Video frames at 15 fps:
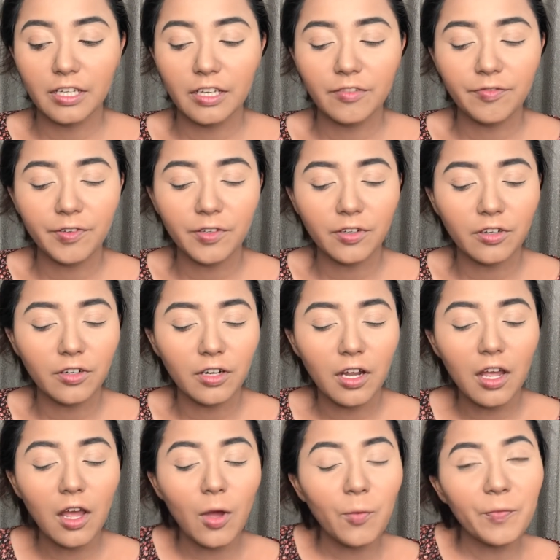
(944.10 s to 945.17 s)
If you're
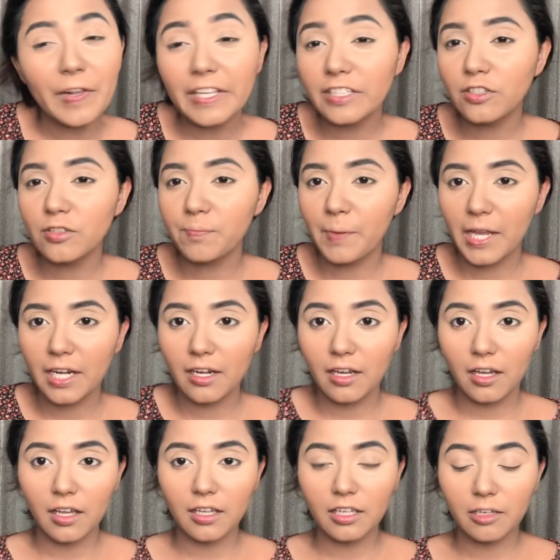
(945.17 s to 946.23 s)
willing to spend
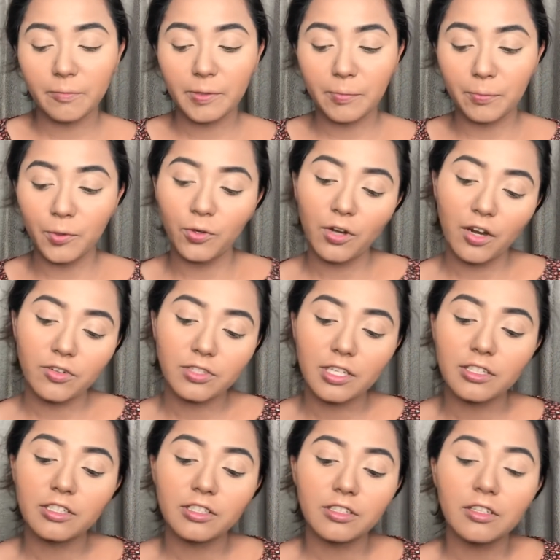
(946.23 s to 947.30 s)
a little bit more, I would
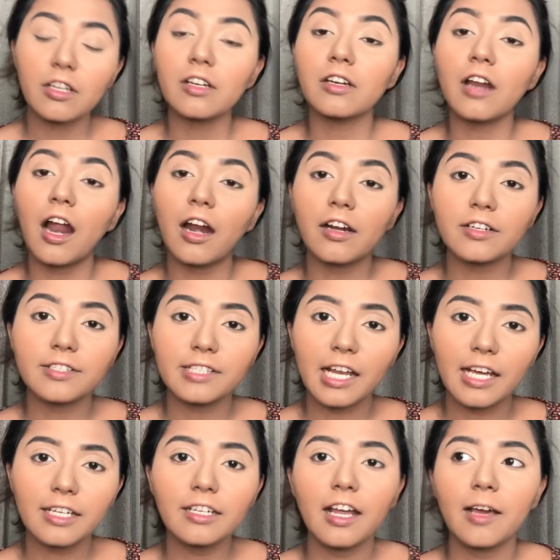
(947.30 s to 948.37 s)
suggest the NARS
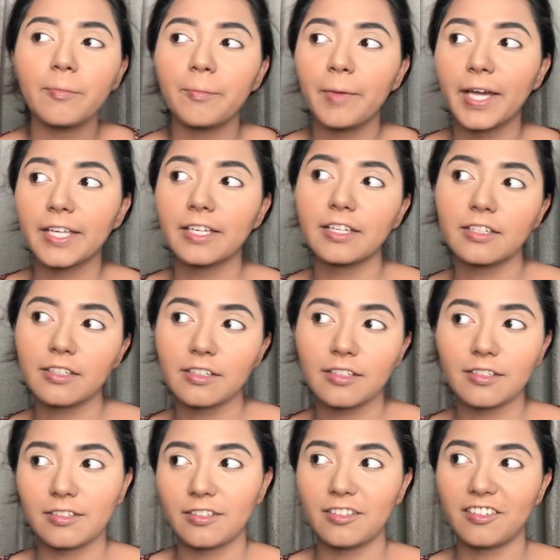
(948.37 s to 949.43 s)
line. I'm buying it
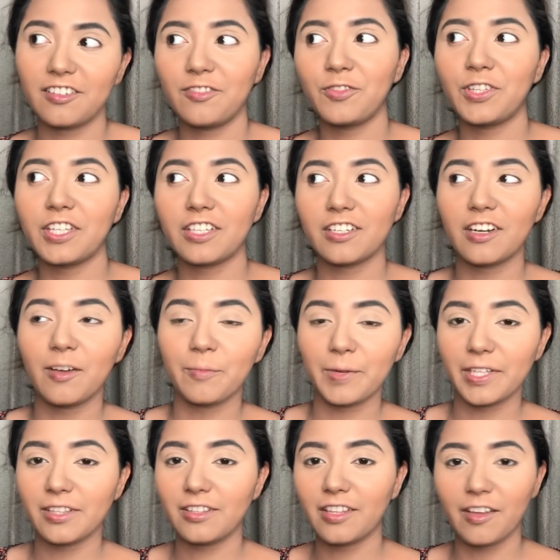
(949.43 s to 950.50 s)
within a
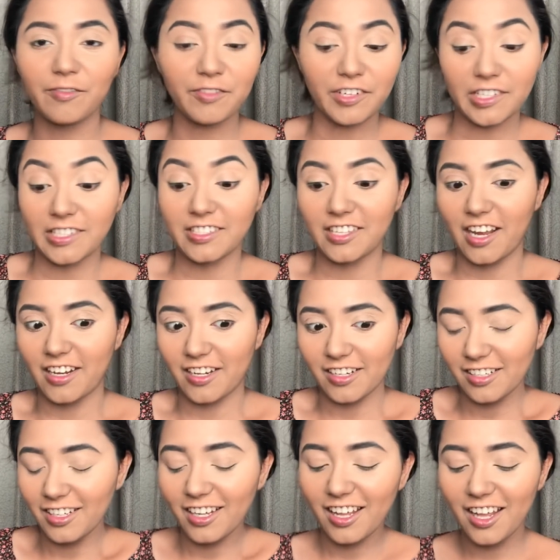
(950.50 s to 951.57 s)
month. I'm very
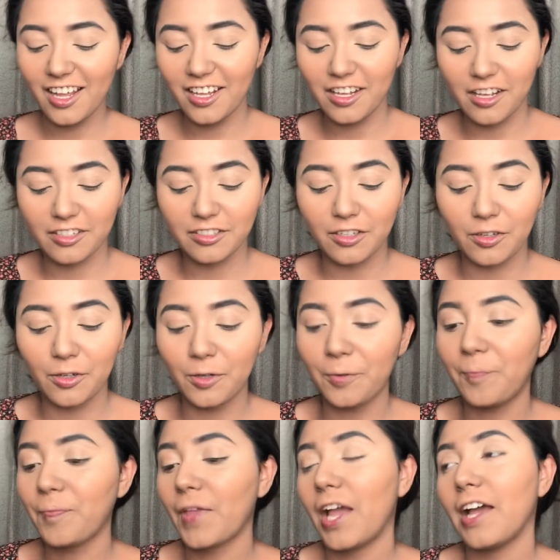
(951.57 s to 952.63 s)
excited.
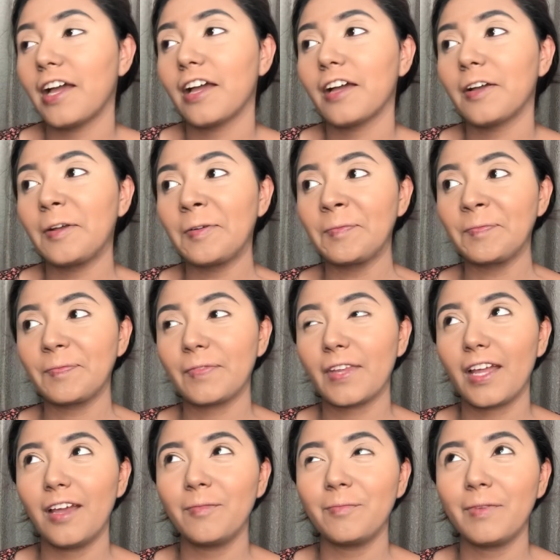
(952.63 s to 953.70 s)
So
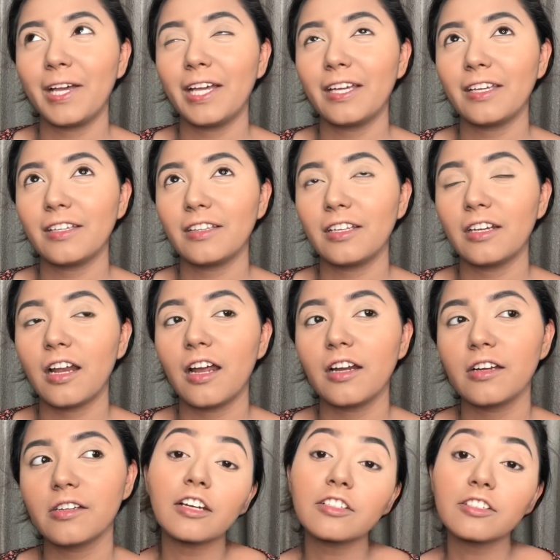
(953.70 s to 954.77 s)
I'm buying the
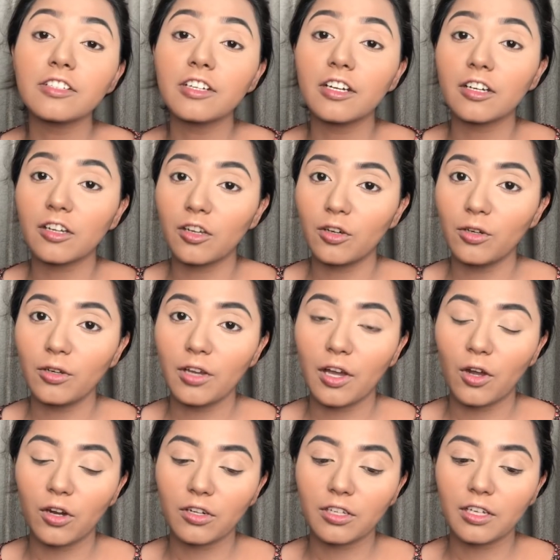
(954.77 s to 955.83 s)
NARS Sheer Glow,
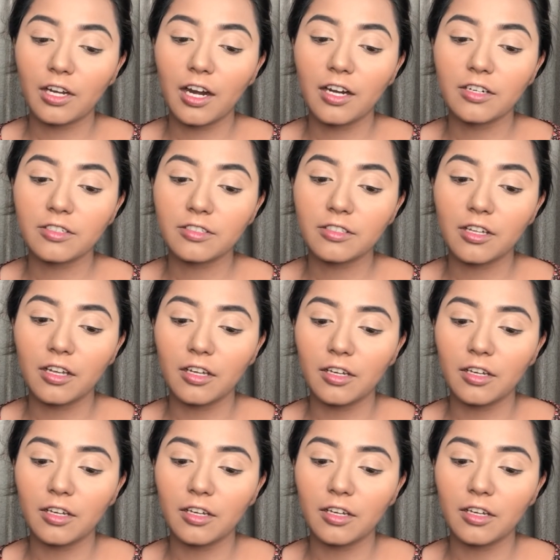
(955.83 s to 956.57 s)
or the NARS